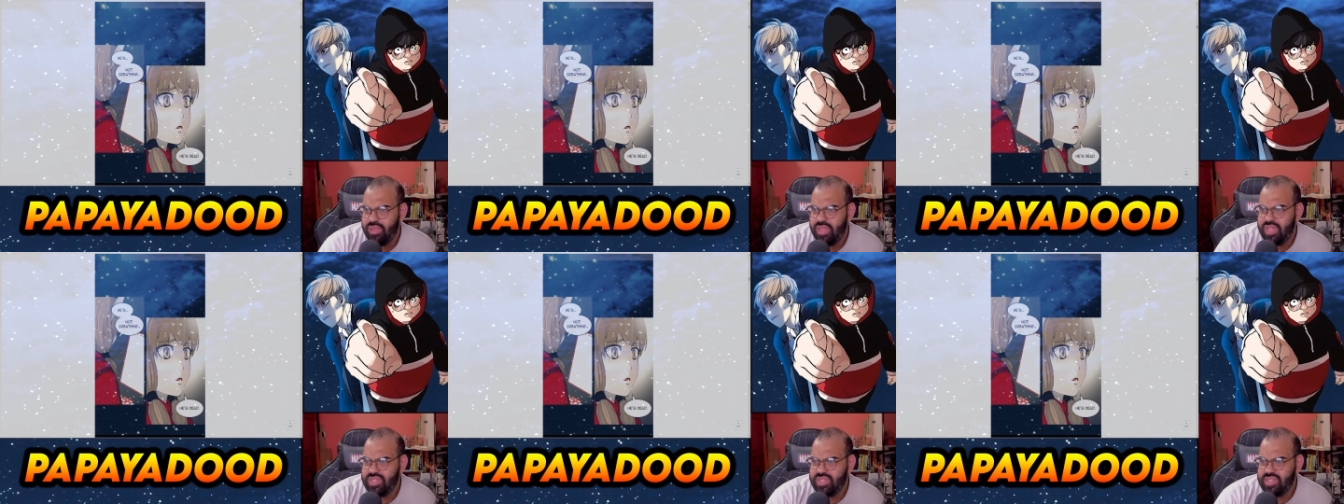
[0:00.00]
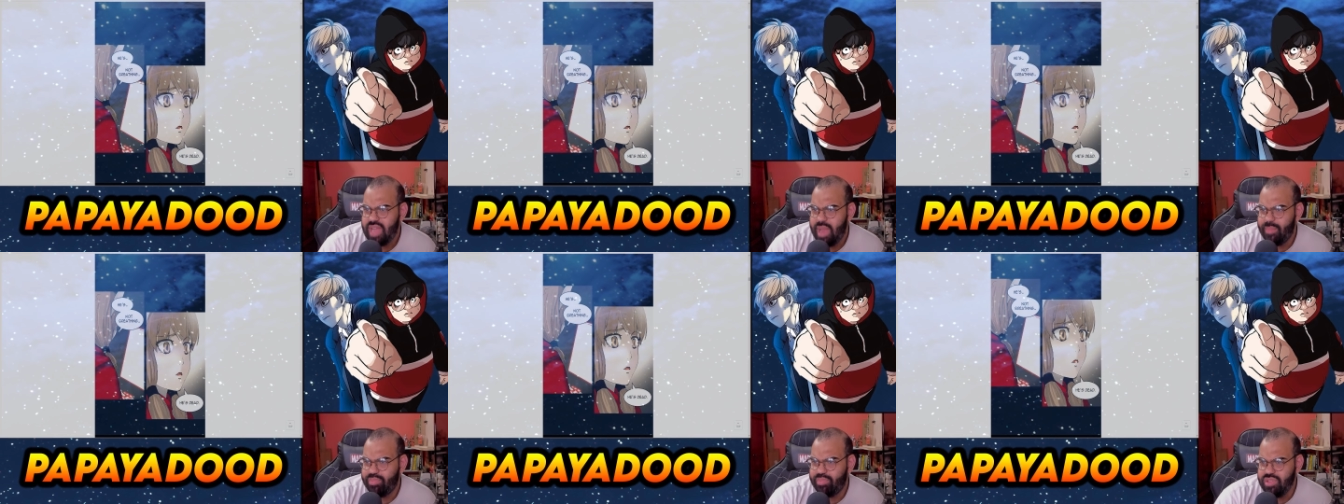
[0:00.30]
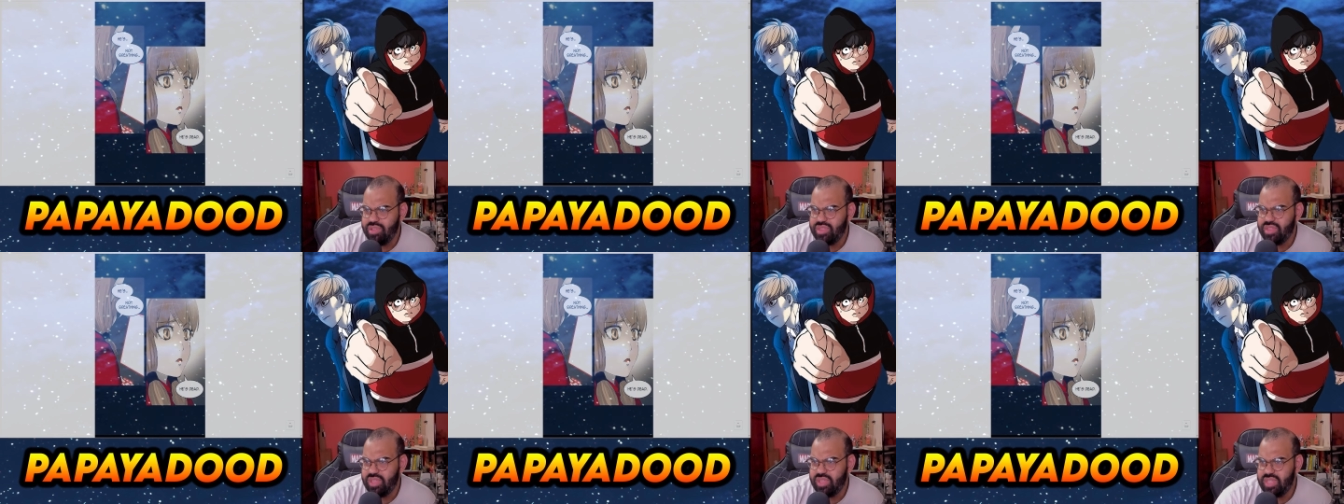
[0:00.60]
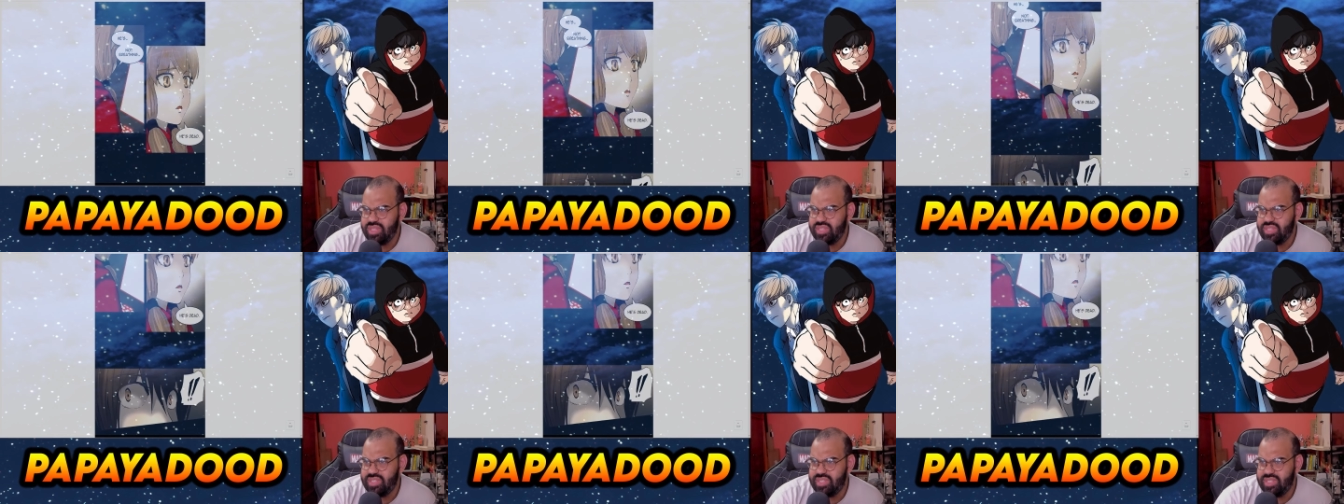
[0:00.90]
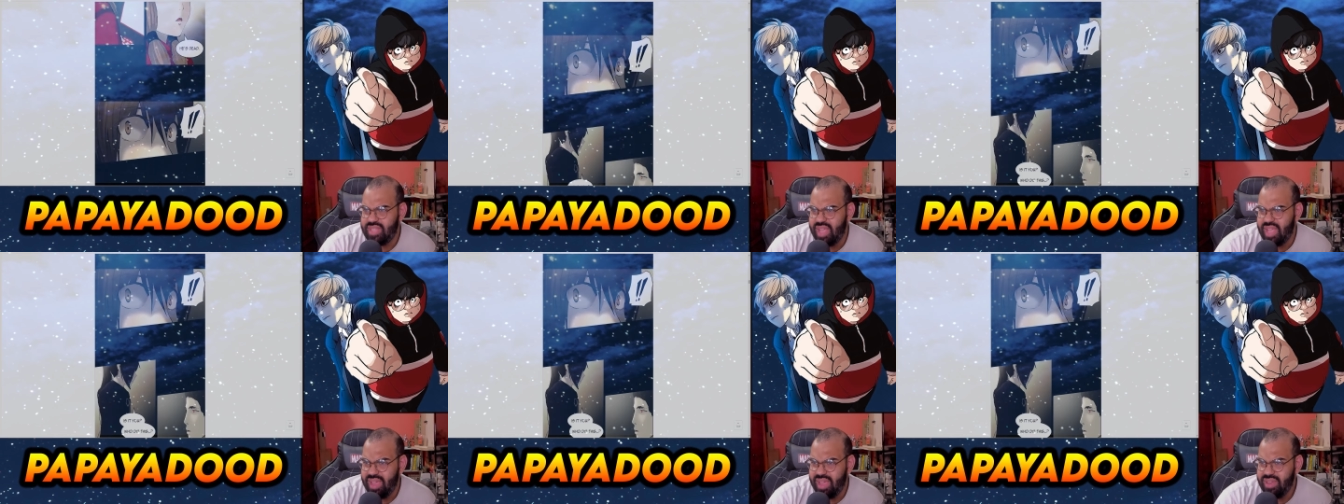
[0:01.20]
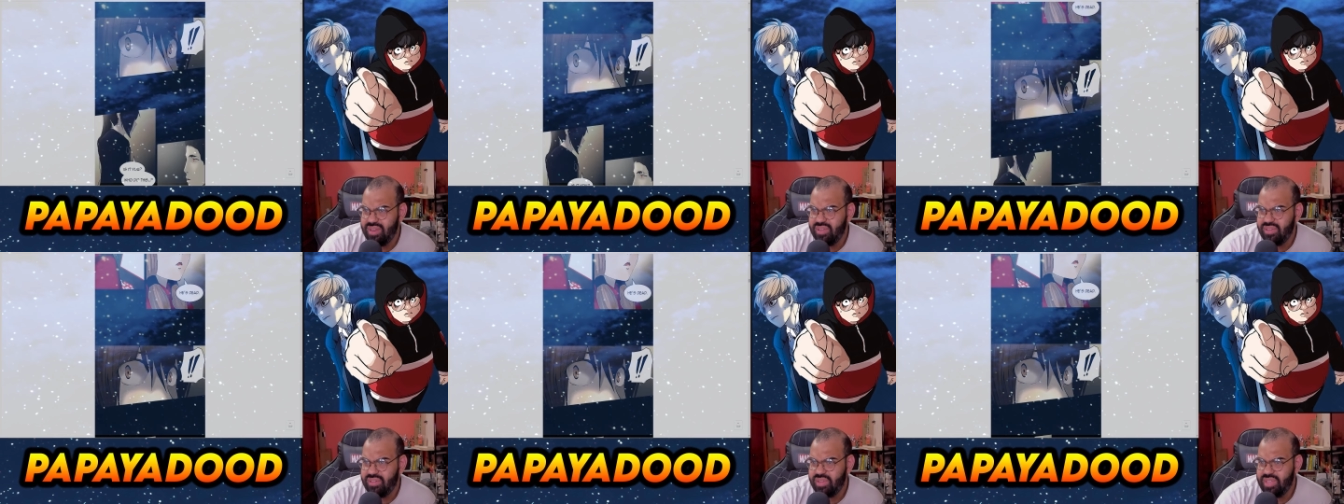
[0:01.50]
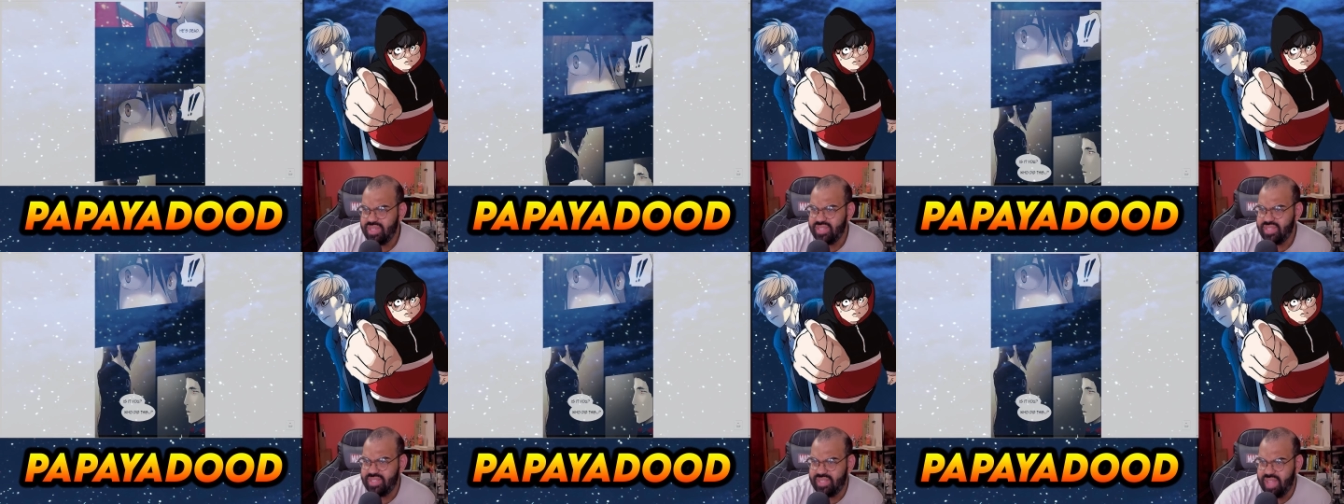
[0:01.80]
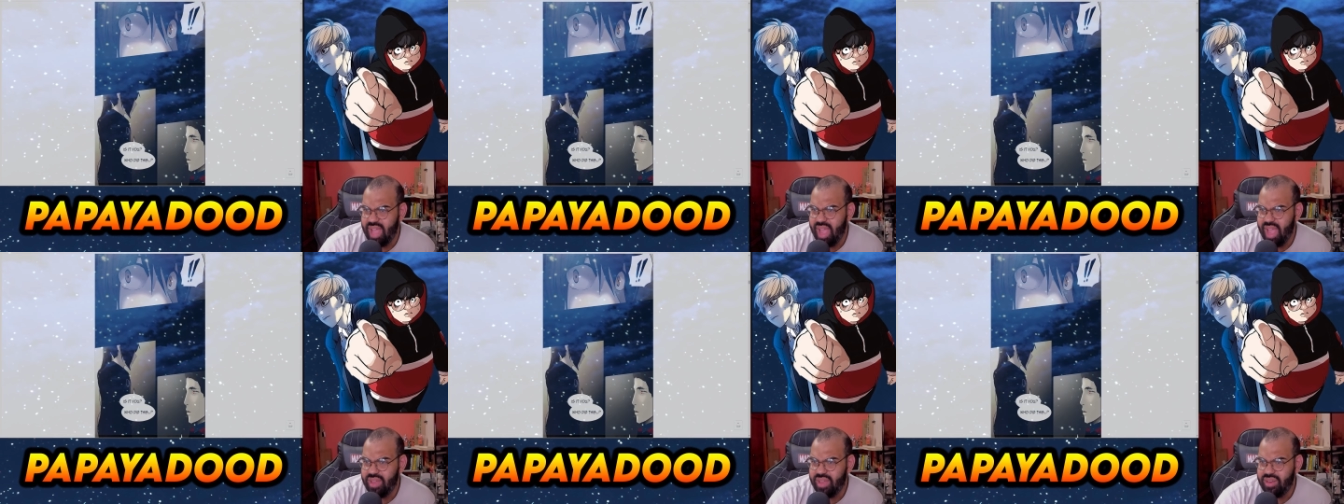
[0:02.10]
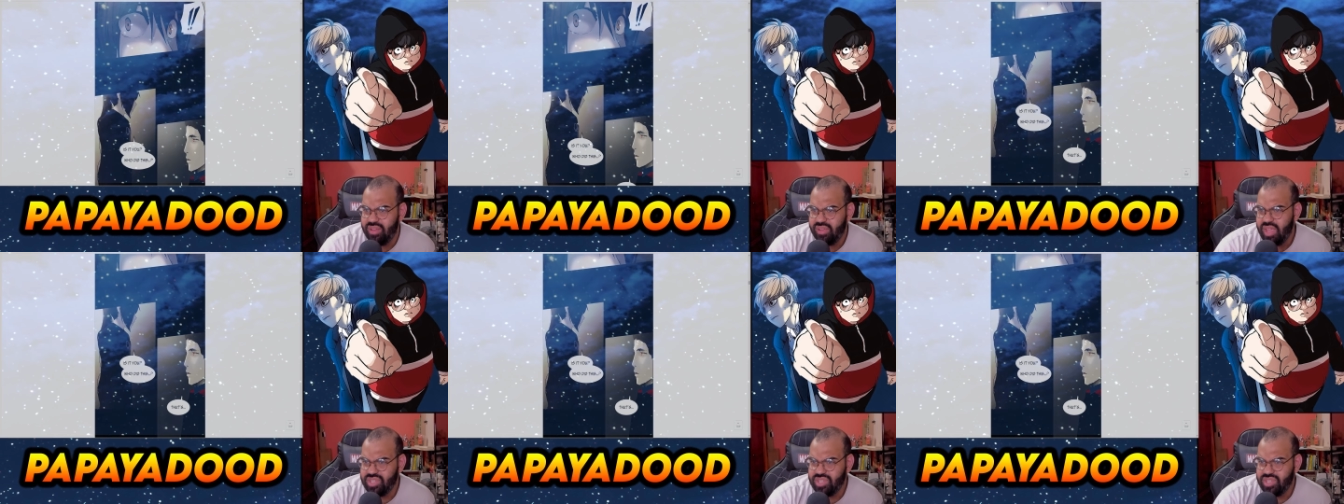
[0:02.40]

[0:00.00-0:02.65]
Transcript: He's not breathing. He's dead. He's dead.